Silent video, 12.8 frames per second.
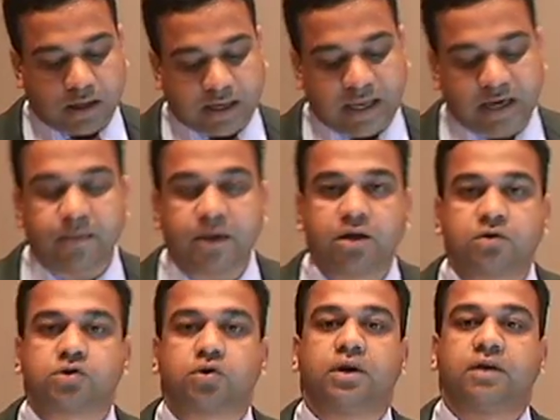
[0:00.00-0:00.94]
Can it be
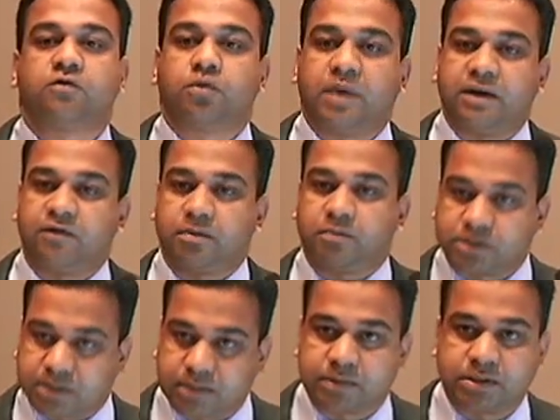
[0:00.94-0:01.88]
used only to benefit
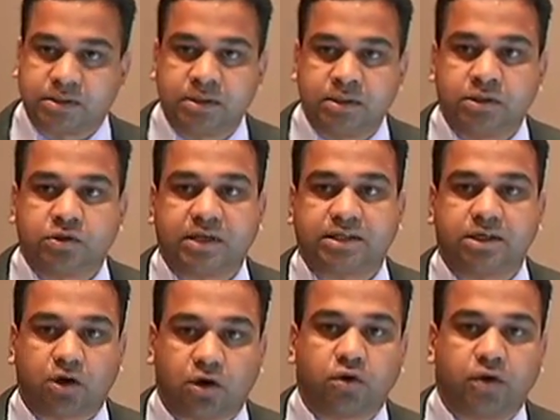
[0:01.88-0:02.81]
Muslims? That's
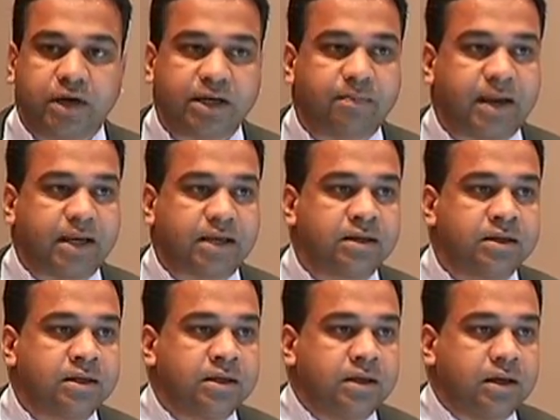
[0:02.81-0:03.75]
an ongoing debate
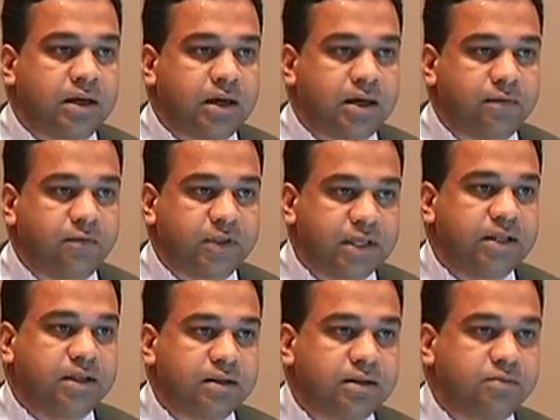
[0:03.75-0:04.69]

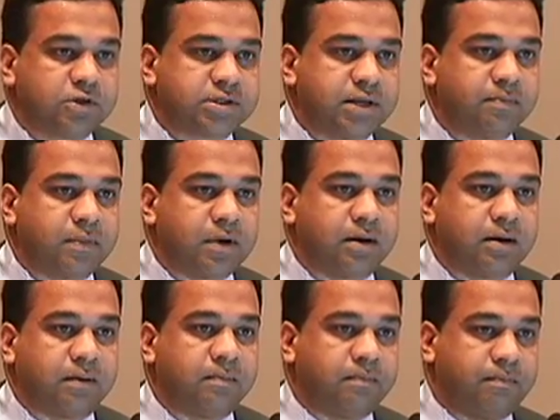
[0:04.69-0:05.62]
within the Muslim
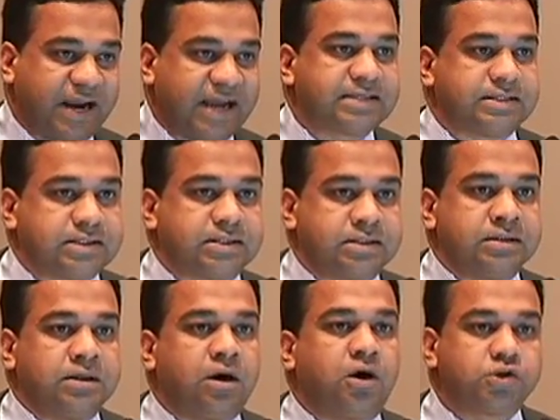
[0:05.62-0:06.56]
praxis.
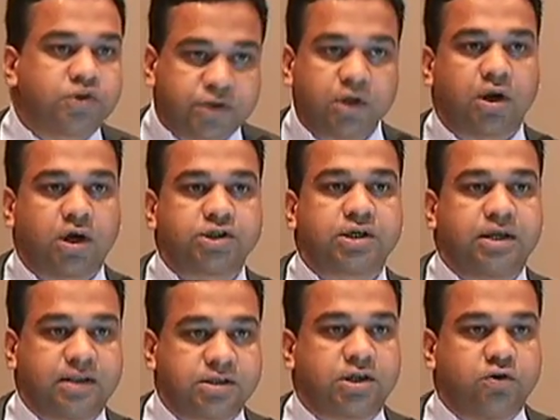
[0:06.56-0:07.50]
Also theologically,
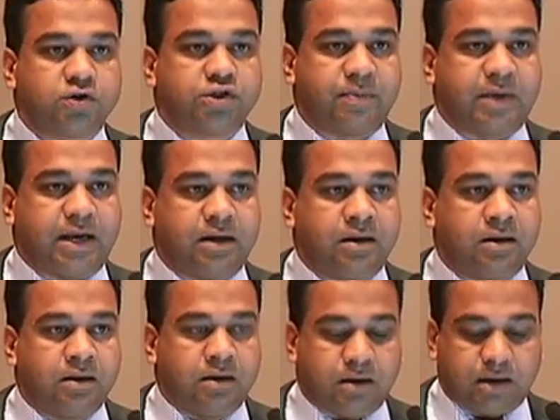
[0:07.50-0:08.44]
there's a huge debate,
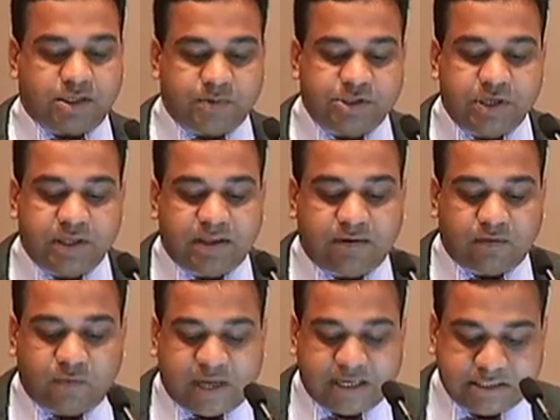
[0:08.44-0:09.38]
especially in the
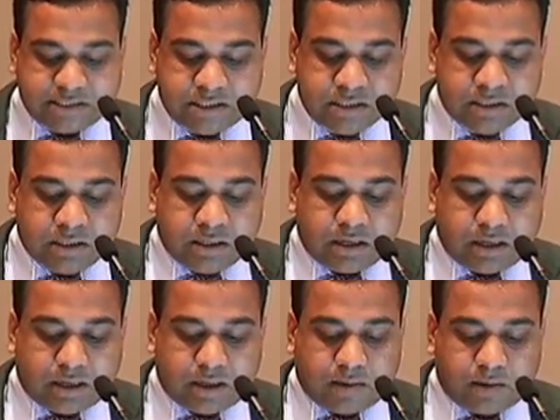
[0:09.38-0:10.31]
West.
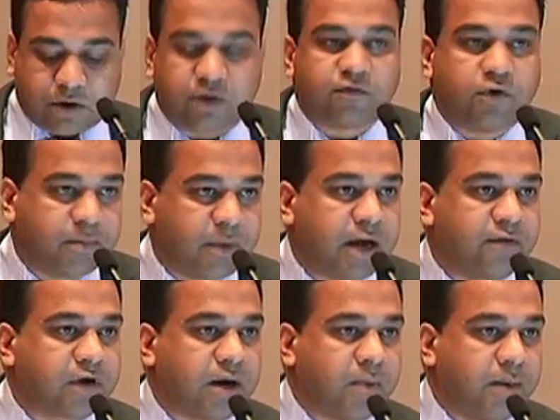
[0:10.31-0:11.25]
A lot of ulama
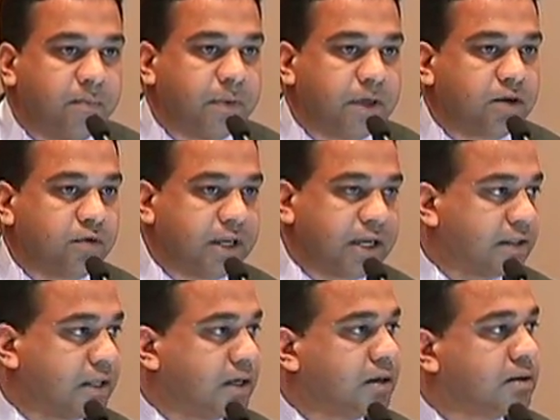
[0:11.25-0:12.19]
have come up, including I
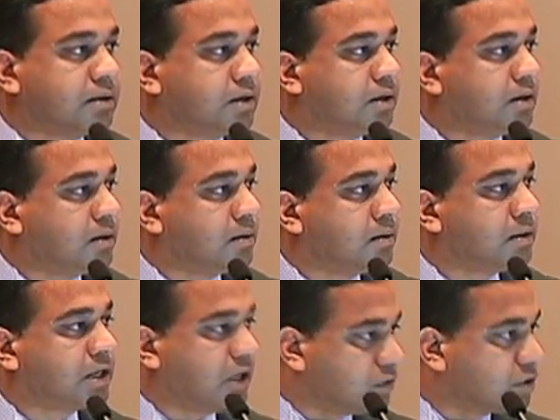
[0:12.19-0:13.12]
think the
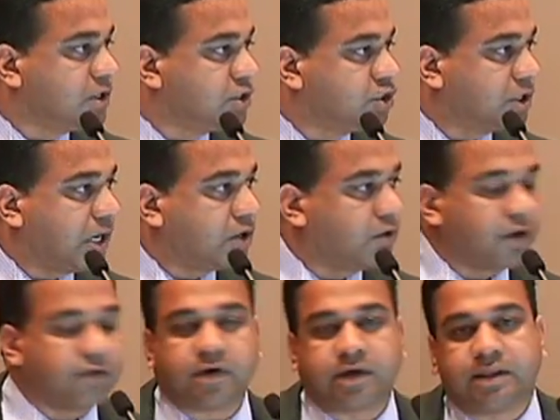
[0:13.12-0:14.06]
council in Chicago,
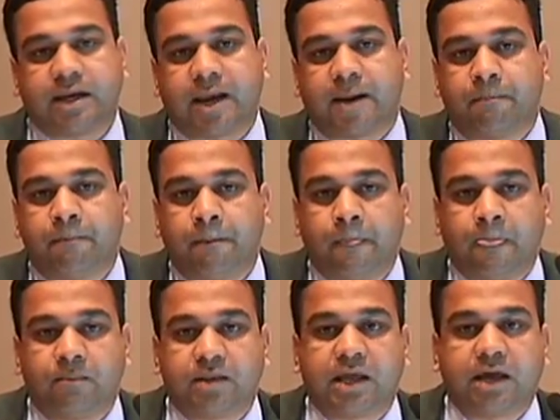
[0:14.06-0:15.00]
I forget the name,
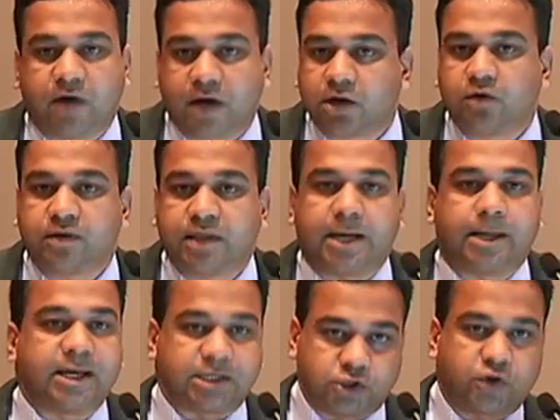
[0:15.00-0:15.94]
but they have argued that
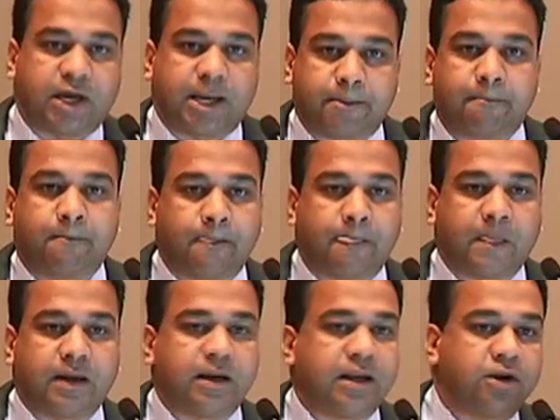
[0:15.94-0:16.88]
yes, you can,
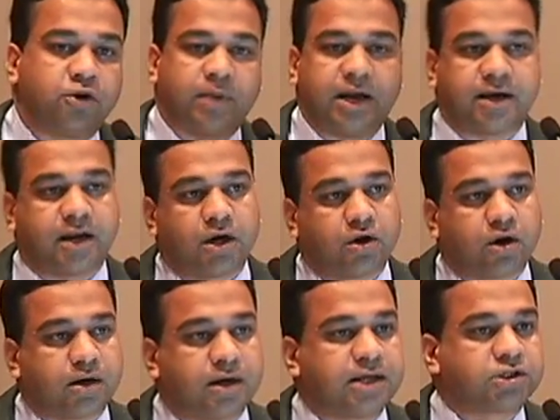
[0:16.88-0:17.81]
in humanitarian
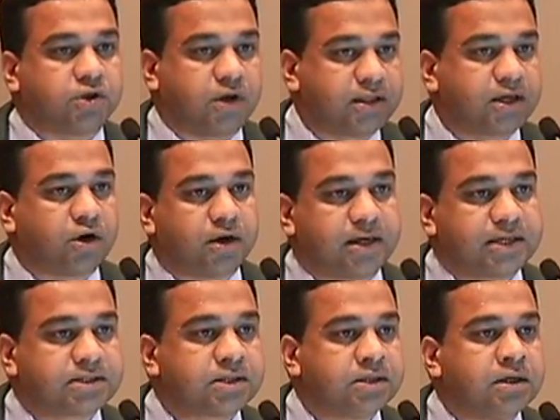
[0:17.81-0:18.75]
contexts or other
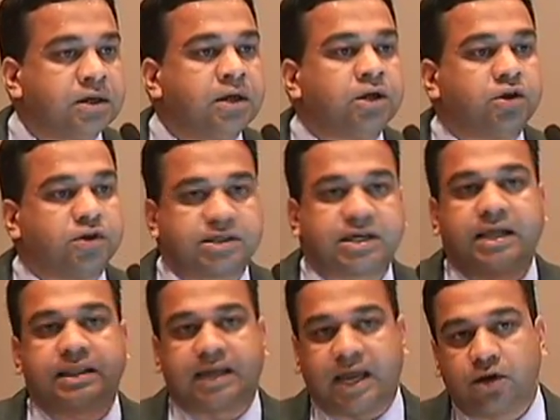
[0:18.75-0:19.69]
contexts, your
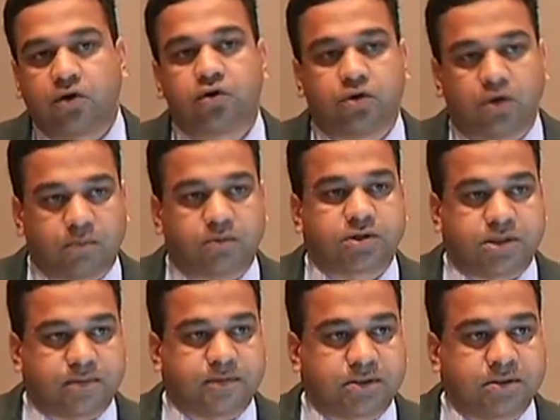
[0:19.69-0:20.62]
zakat can go to
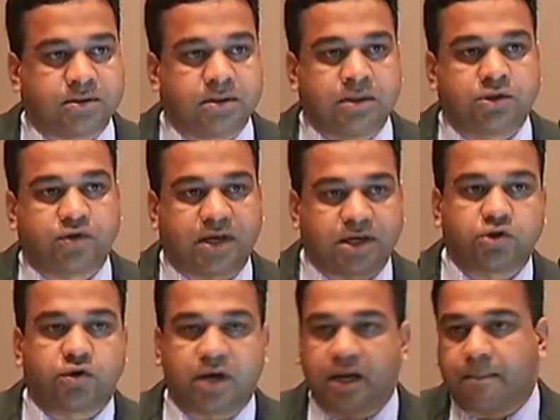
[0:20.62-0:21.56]
non-Muslims. So there is
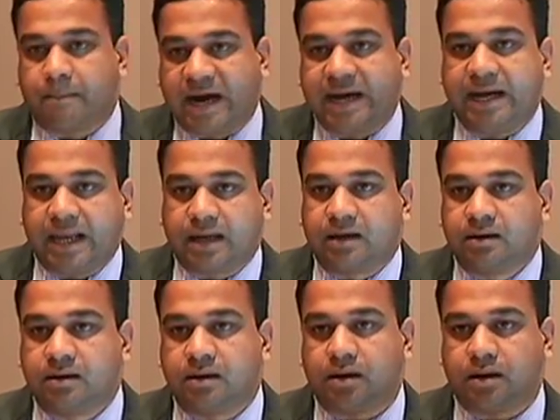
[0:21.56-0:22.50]
no really binding,
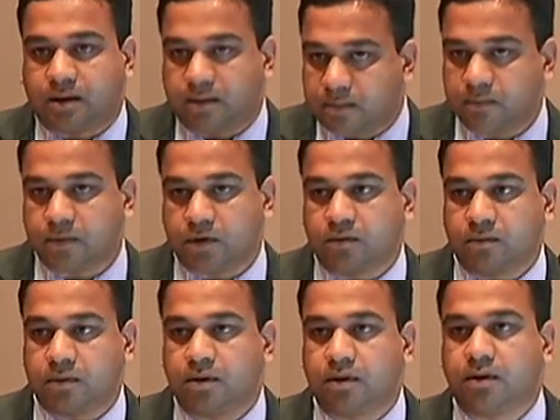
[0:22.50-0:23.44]

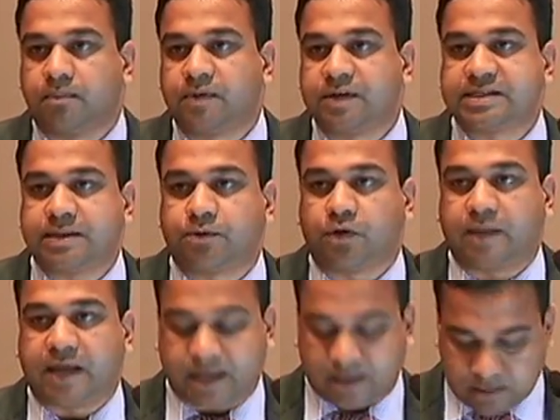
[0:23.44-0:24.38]
precept on
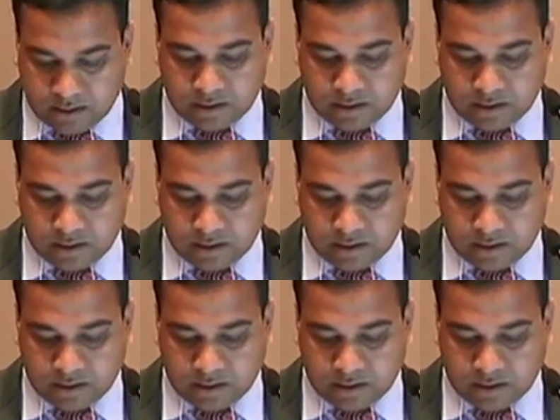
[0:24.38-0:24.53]
that.